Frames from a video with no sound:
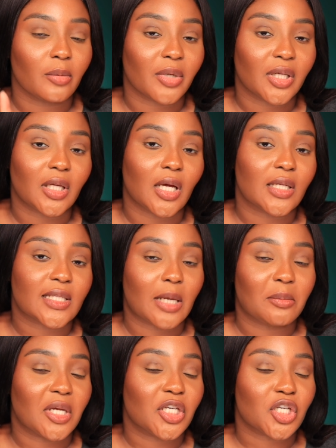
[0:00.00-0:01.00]
But again, as I
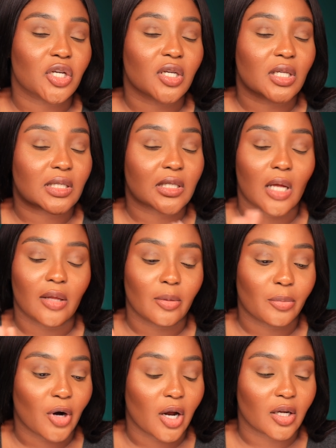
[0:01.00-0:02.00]
mentioned, it's not the
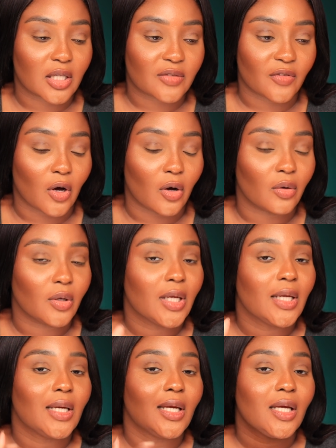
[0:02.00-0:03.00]
product's fault,
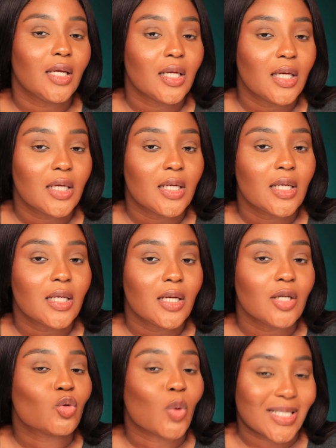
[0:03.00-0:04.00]

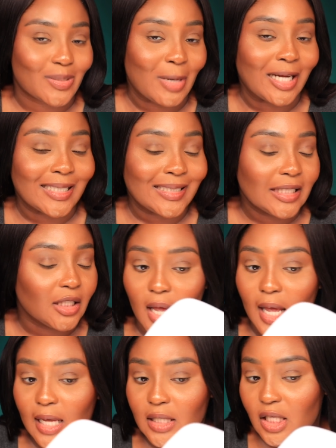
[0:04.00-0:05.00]
'twas mine.
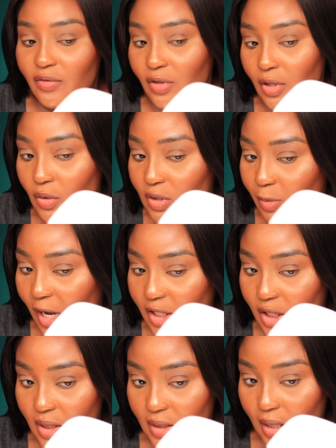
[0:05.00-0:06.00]
And even those
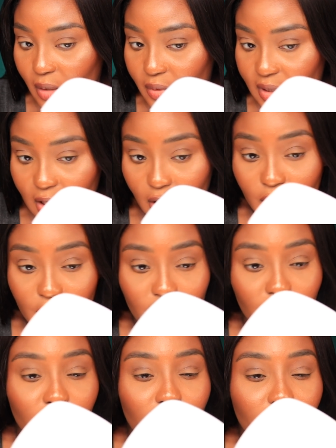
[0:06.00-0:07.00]
patches that I was
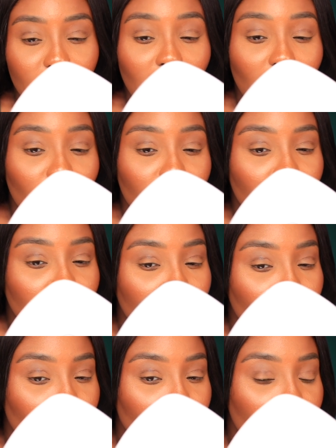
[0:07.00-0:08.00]
concerned about,
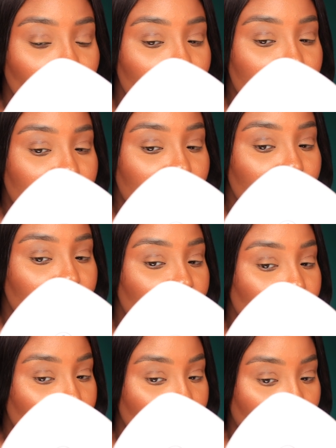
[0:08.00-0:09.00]
they really don't seem
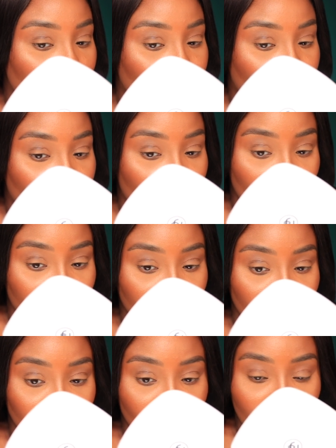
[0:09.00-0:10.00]
to be a
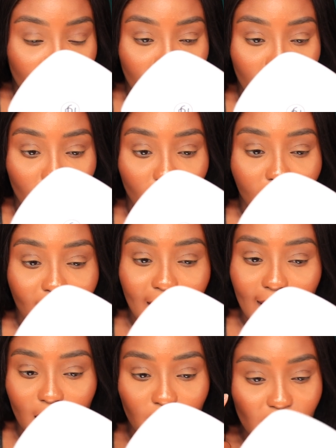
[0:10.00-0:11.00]
problem right now.
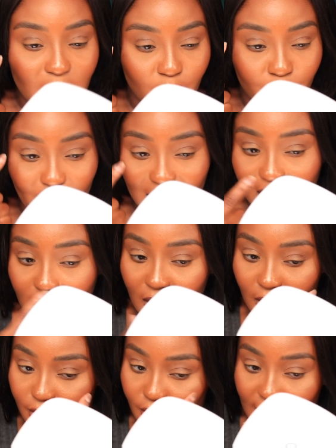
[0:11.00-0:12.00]
And it was
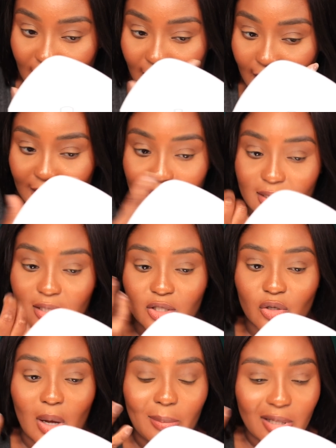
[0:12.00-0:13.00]
basically under the eyes.
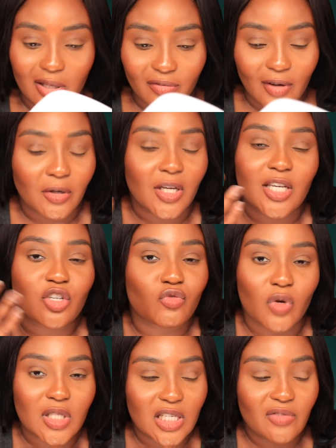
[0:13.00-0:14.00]
So I mean, the foundation
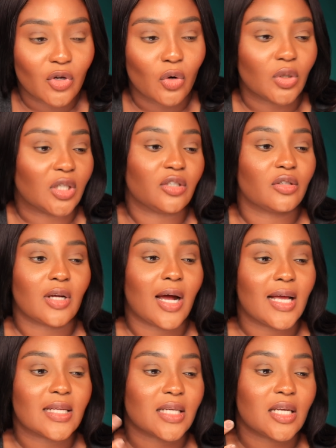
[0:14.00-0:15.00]
wasn't even going under the
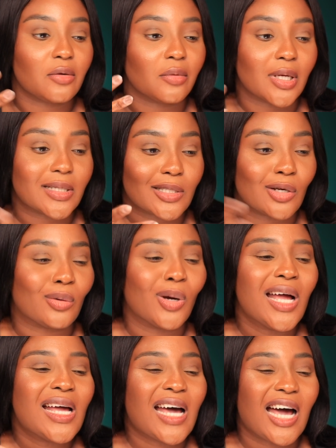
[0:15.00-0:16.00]
eyes anyway. So
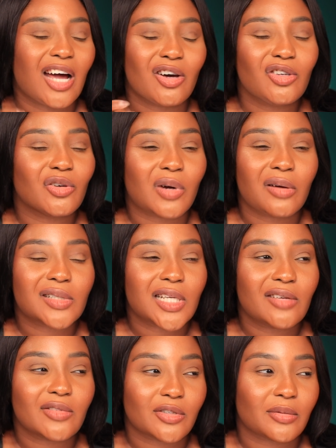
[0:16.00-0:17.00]
I don't know, why was I
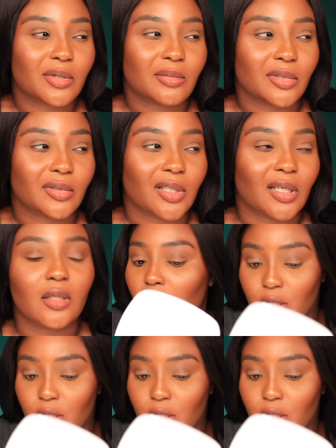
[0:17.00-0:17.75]
even tripping about that?